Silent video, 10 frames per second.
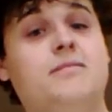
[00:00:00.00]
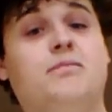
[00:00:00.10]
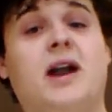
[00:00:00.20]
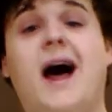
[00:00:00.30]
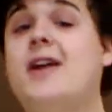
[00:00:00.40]

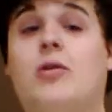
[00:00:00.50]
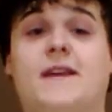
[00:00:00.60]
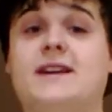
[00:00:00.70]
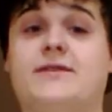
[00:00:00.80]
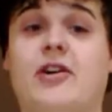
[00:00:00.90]
but I don't
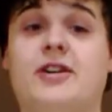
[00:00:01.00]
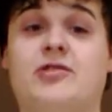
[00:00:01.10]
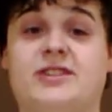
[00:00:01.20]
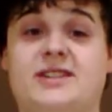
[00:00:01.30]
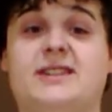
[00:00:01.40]
think it's very
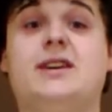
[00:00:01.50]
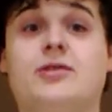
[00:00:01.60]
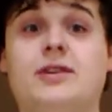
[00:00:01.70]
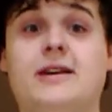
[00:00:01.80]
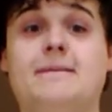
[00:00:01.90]

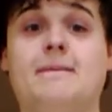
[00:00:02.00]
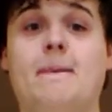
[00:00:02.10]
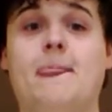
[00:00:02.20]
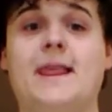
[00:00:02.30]
Aristotelian.